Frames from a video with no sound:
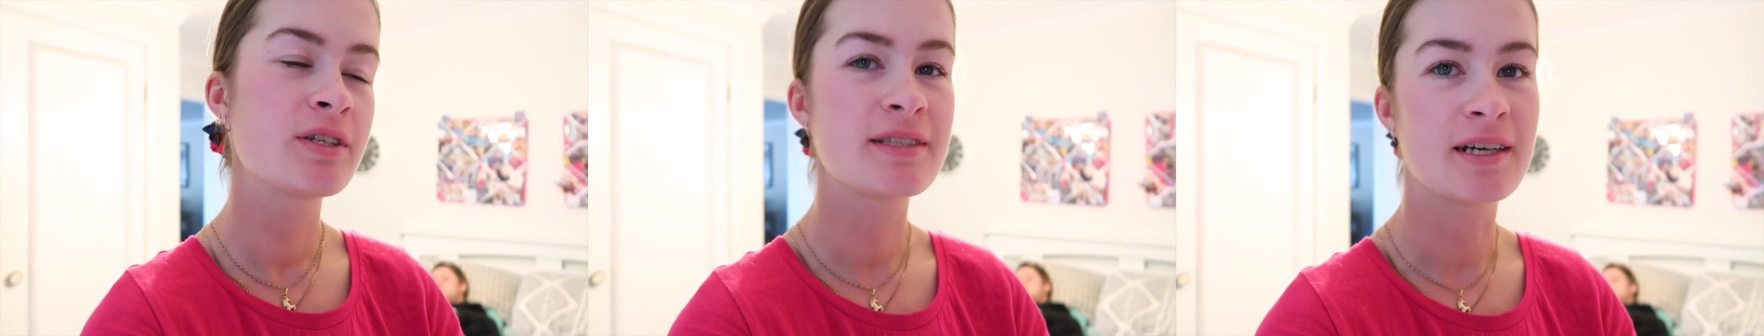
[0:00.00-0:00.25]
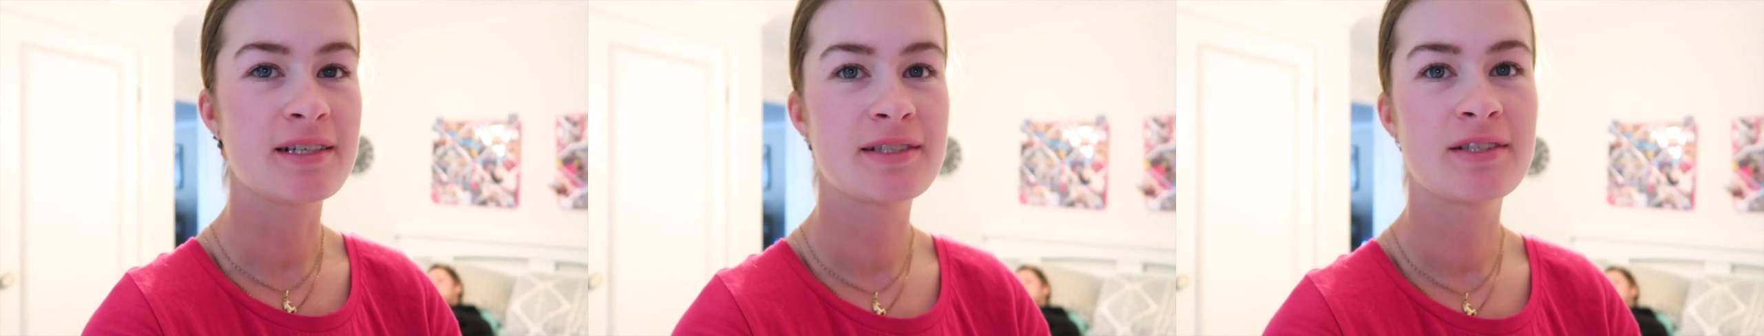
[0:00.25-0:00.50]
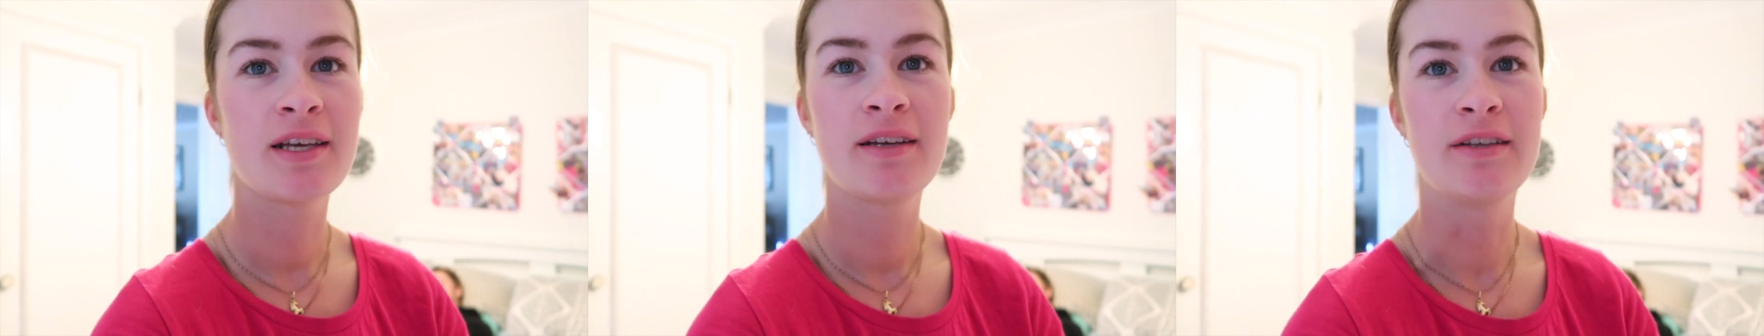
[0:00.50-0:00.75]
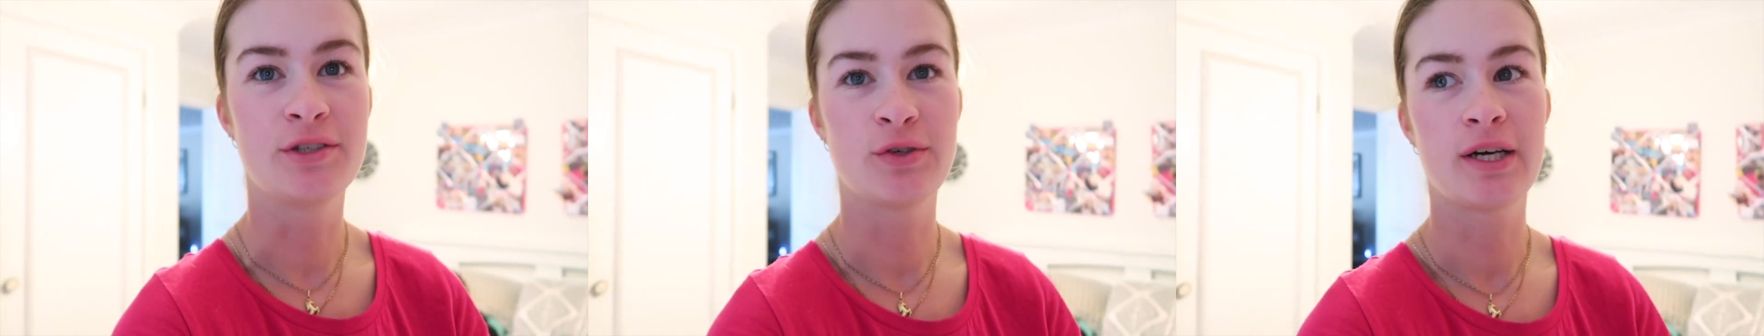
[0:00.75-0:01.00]
which sucks because I
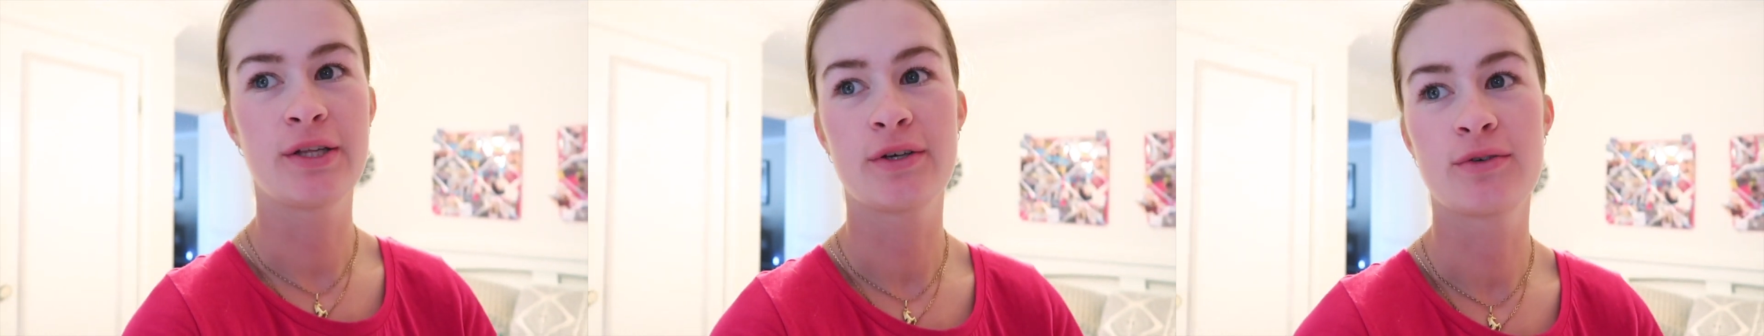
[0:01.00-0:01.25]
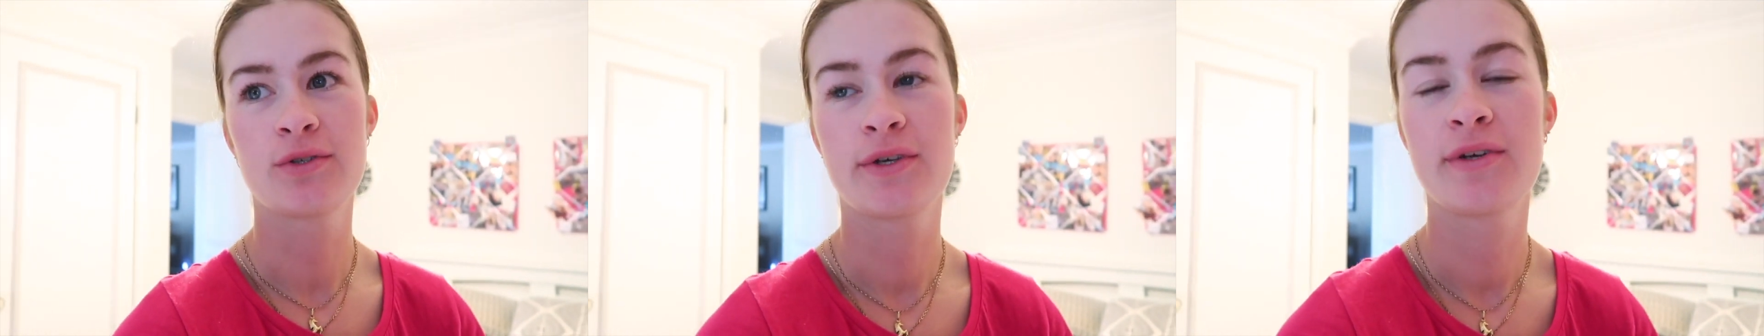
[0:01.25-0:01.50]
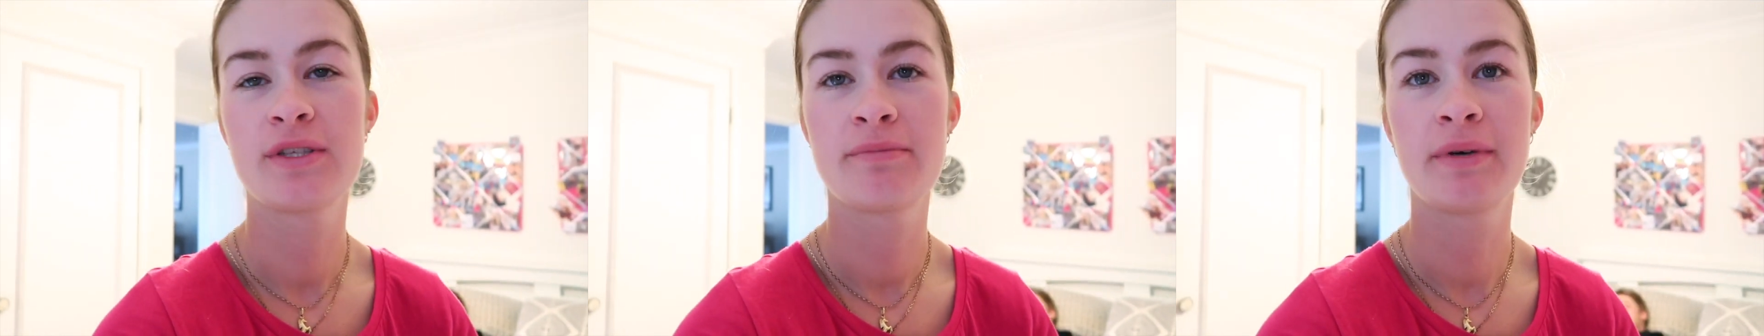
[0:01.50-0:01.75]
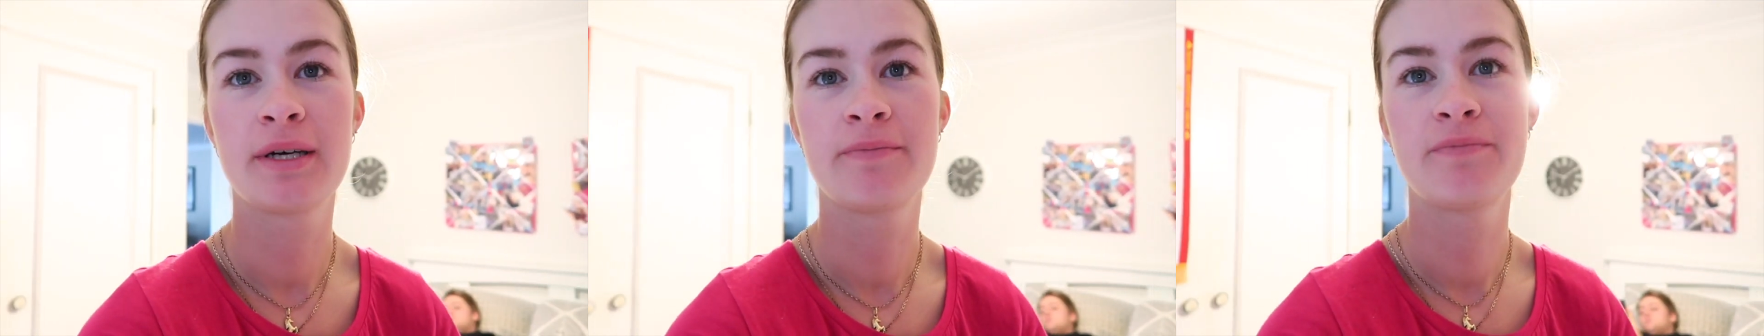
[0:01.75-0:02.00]
only do our local shows,
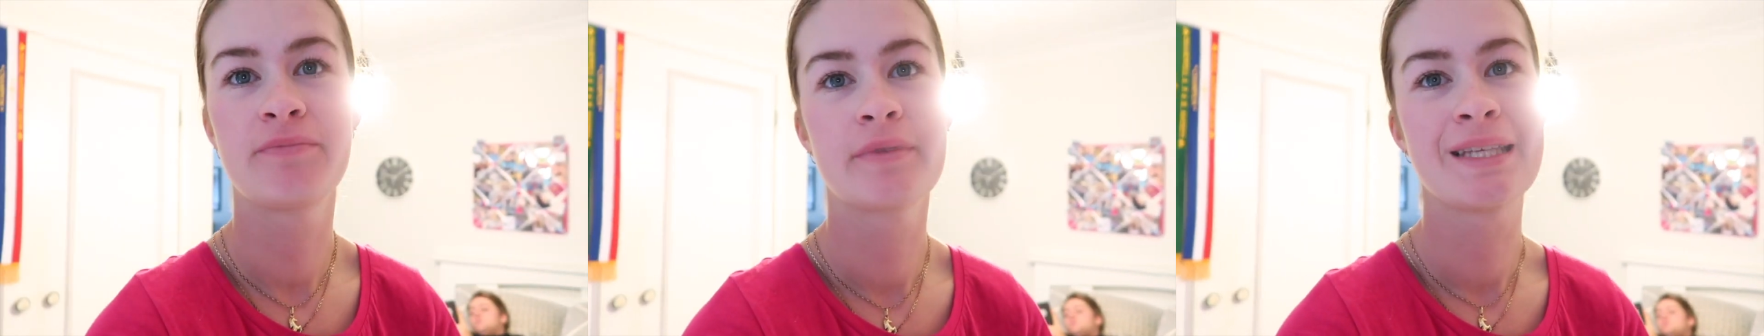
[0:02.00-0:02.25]
but